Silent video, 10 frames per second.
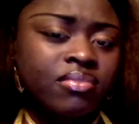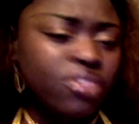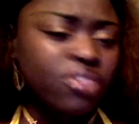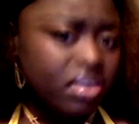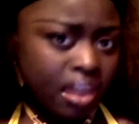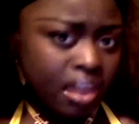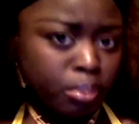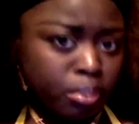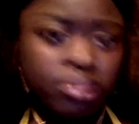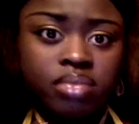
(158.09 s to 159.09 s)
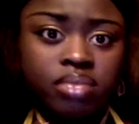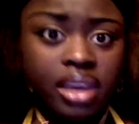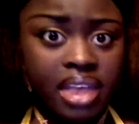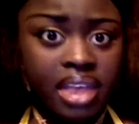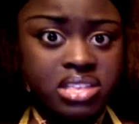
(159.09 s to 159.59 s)
For example, a
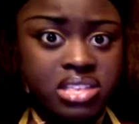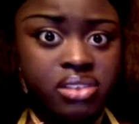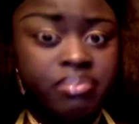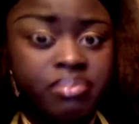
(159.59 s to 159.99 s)
gangster.